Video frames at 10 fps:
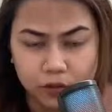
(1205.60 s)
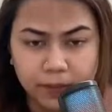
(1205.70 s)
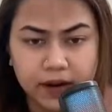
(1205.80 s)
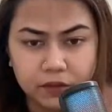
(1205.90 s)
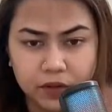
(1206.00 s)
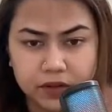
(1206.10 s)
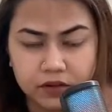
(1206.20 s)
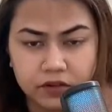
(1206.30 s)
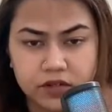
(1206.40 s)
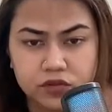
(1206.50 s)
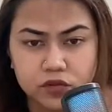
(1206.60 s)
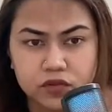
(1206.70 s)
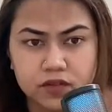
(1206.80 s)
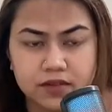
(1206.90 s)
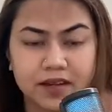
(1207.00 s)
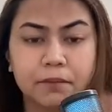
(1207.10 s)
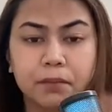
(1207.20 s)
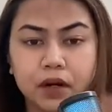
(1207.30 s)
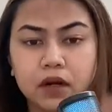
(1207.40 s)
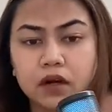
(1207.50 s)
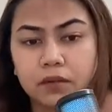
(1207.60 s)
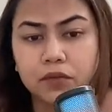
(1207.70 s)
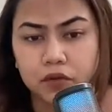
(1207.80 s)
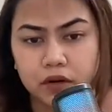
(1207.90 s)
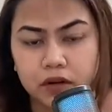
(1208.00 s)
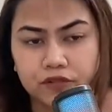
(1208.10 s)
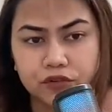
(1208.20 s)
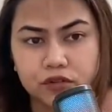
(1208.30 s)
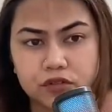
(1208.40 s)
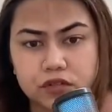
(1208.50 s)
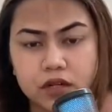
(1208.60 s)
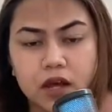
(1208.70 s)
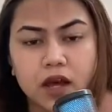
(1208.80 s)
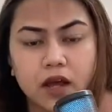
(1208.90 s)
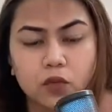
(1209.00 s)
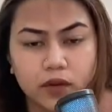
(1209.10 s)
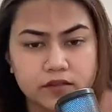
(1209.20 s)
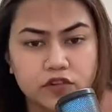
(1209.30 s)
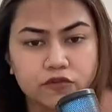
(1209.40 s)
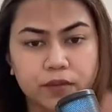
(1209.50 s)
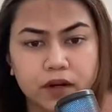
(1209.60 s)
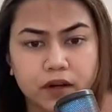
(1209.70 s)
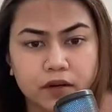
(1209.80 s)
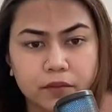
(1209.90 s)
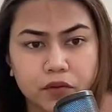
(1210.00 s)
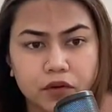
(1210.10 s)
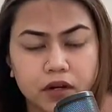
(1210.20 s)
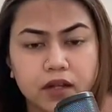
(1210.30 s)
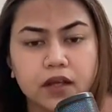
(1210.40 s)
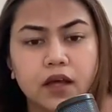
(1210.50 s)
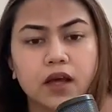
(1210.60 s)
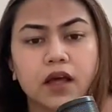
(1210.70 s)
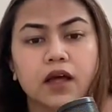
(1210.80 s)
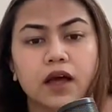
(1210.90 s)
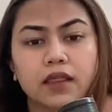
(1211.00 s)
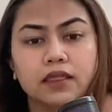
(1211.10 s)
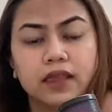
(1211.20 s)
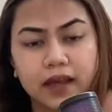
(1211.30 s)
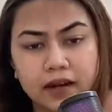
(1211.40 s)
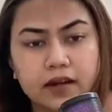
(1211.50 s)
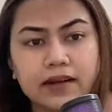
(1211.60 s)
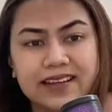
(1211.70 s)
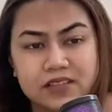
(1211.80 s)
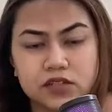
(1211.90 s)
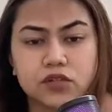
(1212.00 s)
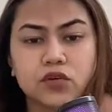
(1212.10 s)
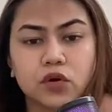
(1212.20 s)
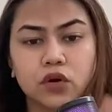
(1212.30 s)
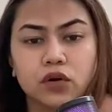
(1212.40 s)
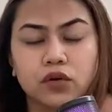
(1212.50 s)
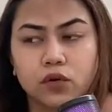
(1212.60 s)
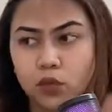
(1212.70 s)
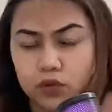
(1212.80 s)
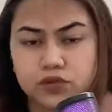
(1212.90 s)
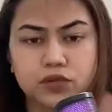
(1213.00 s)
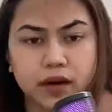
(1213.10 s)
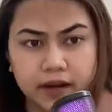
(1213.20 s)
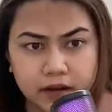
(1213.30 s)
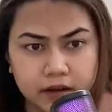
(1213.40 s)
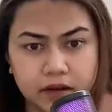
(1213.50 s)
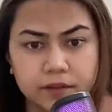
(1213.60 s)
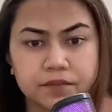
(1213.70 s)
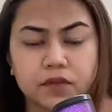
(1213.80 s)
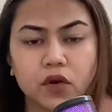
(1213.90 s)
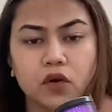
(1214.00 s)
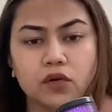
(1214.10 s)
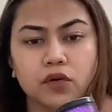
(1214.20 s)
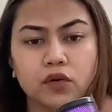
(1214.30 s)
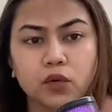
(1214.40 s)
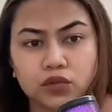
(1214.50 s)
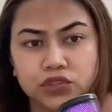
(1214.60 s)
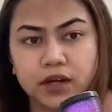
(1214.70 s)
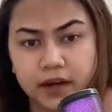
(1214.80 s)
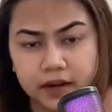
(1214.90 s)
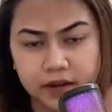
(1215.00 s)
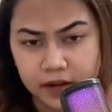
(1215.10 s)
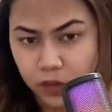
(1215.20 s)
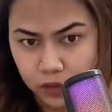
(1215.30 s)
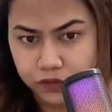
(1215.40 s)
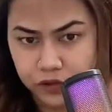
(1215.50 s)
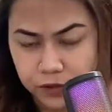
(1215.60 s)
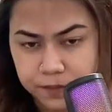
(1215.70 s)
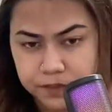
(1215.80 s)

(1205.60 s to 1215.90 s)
bandwidth and resources and build a community first. And once you've built a community, then test your course idea or your coaching idea and offer.